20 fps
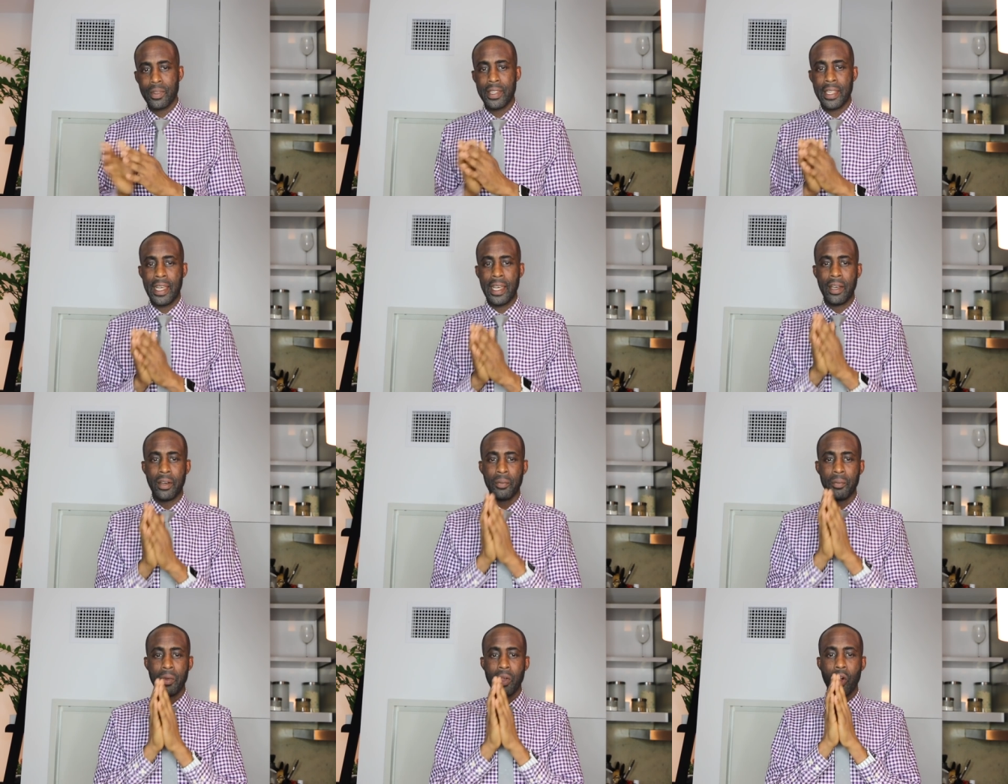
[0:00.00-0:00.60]

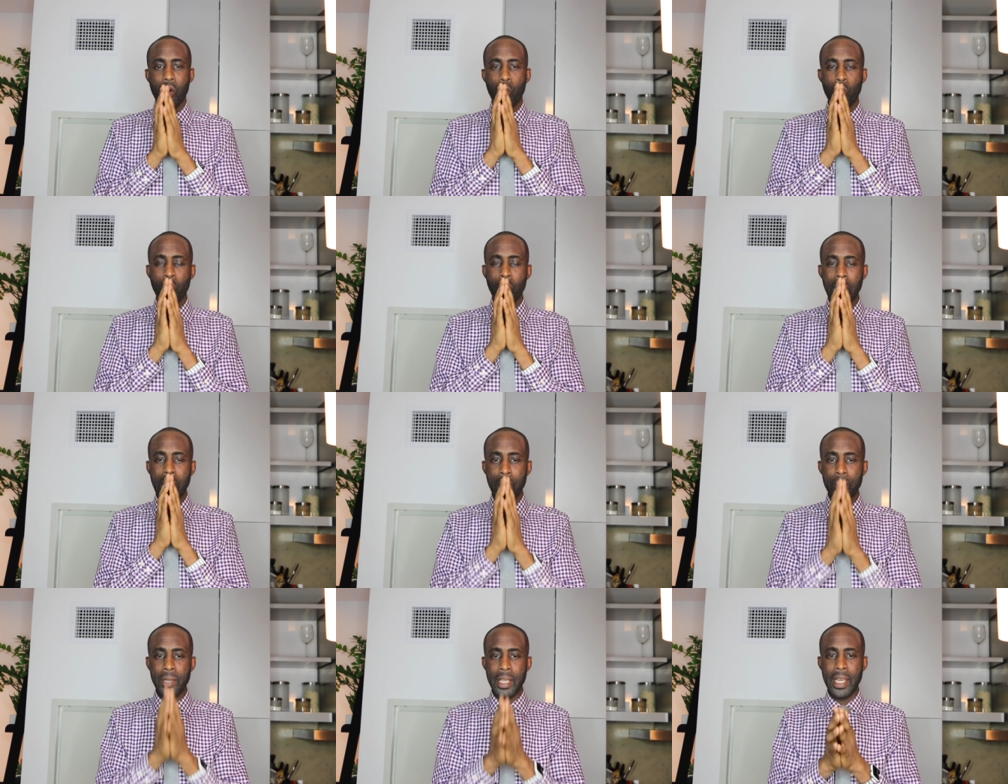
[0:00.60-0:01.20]
Now,
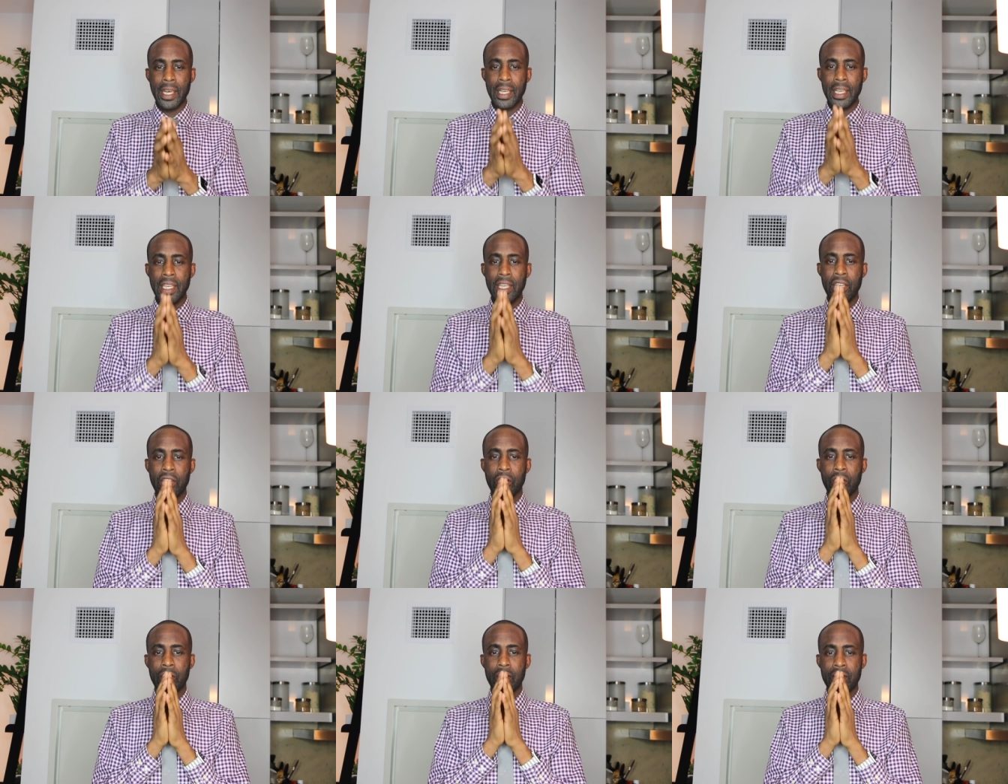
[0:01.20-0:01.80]
what I'm getting
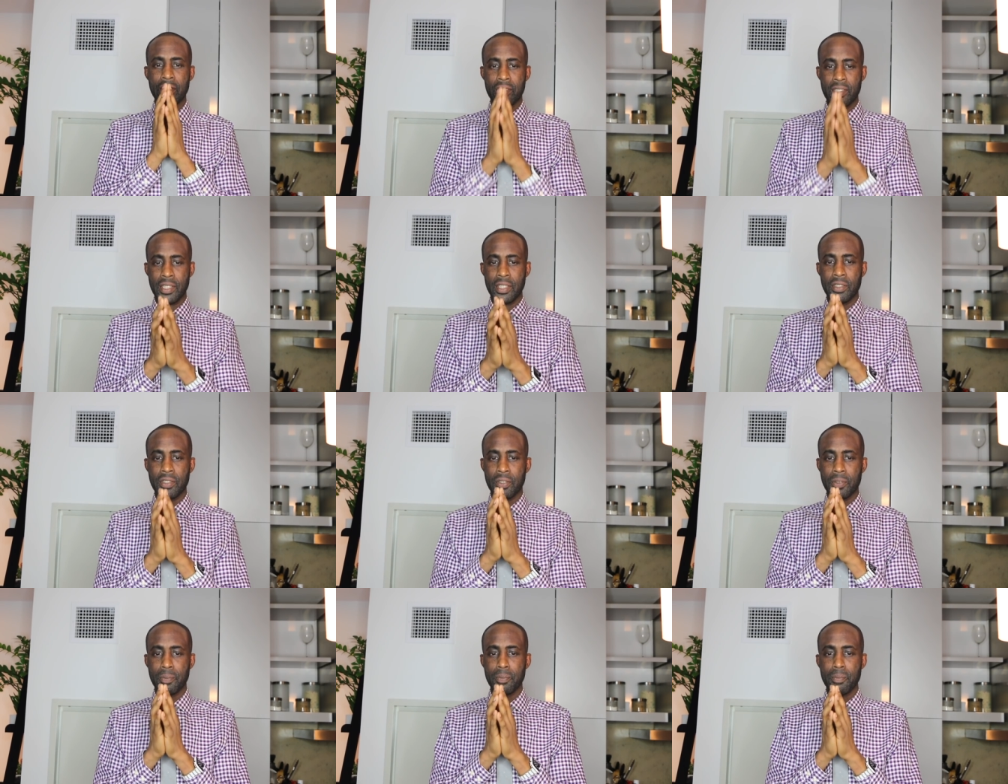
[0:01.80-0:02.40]
here is
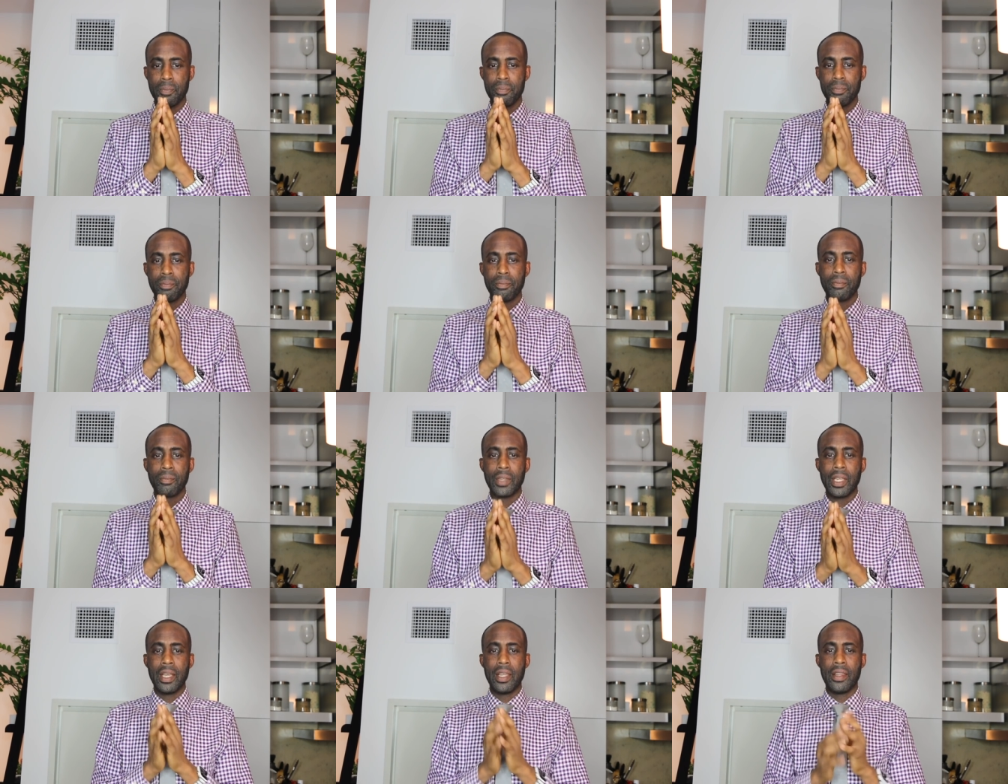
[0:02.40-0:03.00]
this,
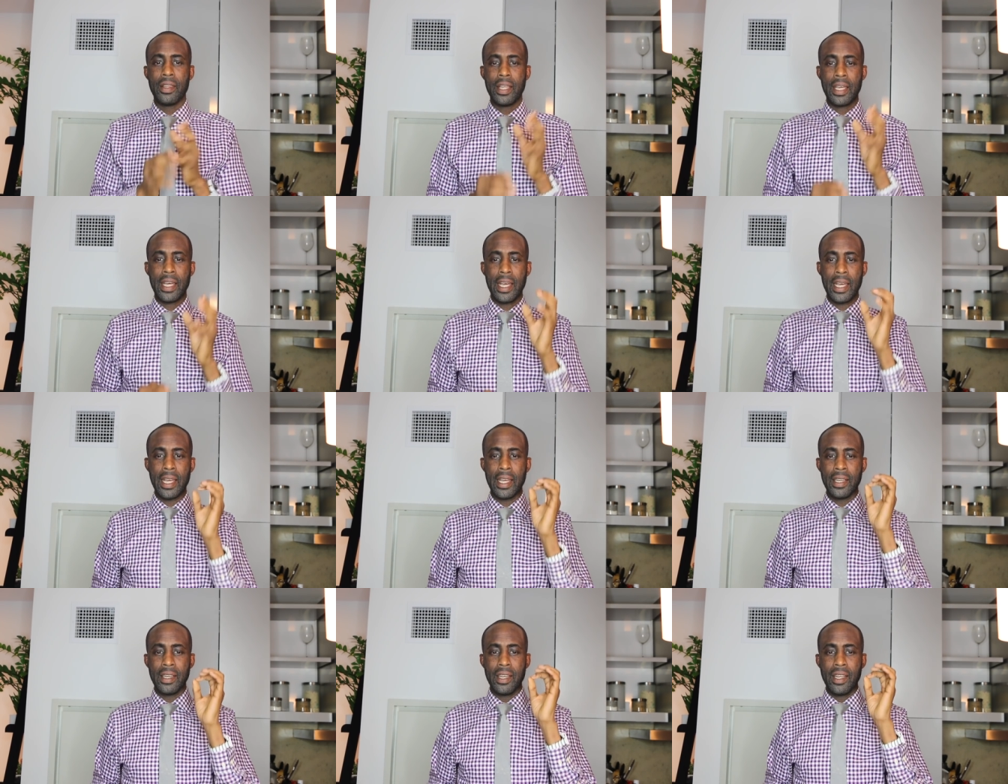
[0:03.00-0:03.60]

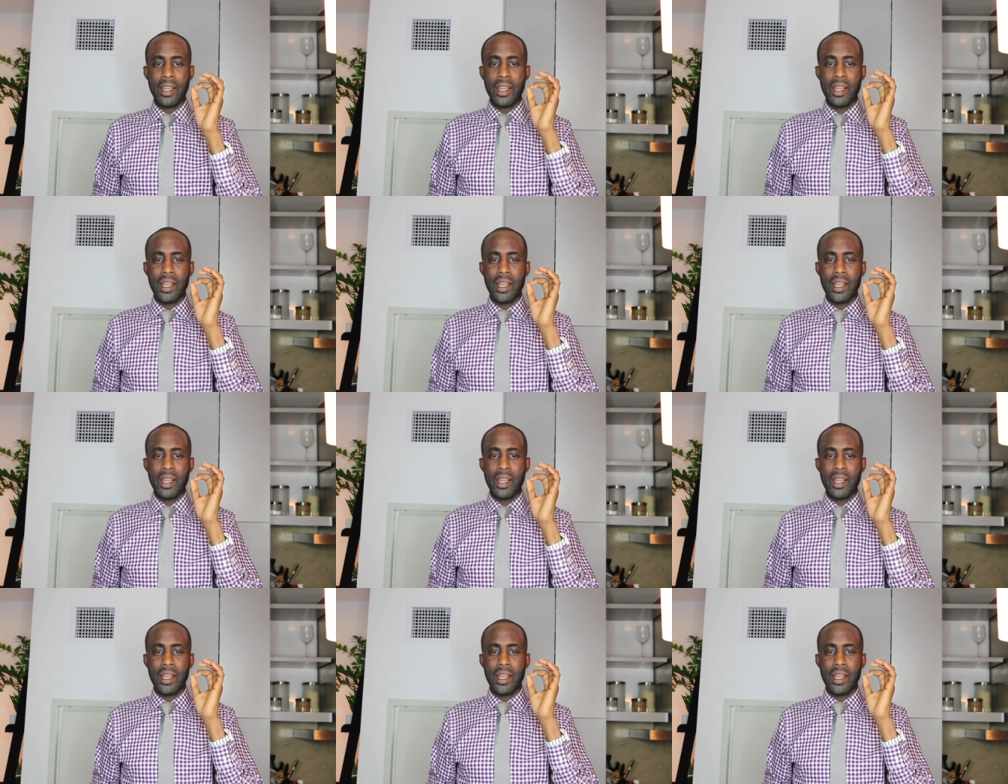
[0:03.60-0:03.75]
that